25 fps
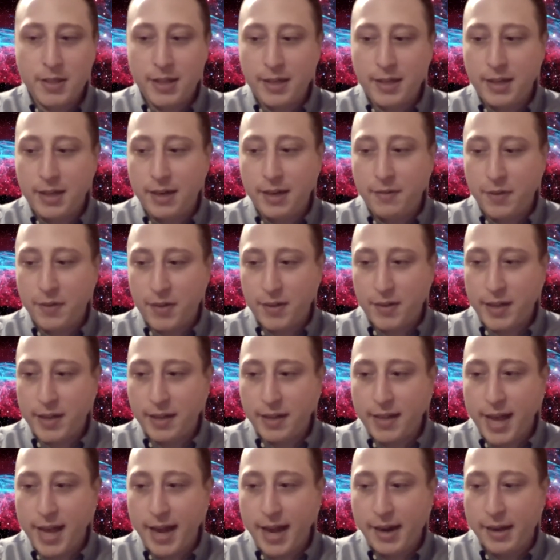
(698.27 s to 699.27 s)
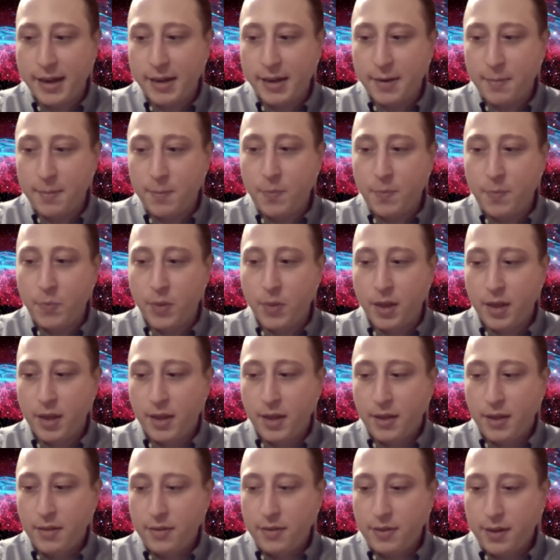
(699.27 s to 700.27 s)
and everything like that um,
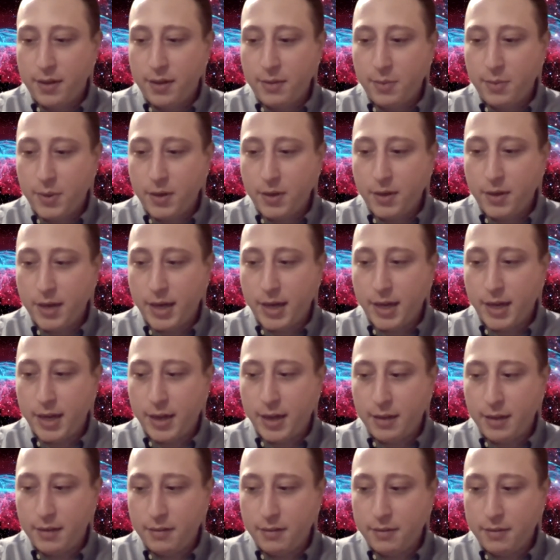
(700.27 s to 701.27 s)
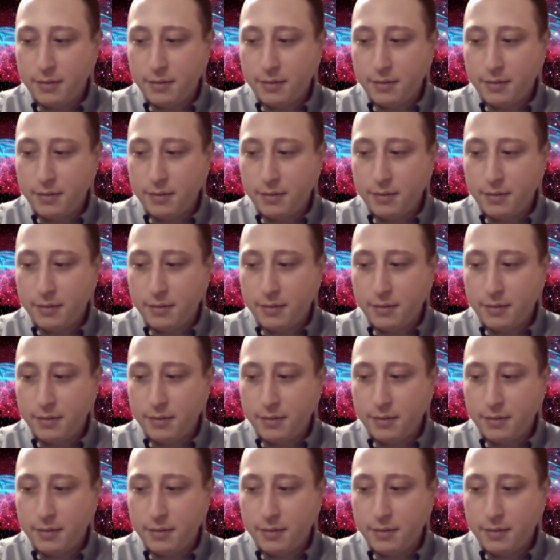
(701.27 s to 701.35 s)
they were uh,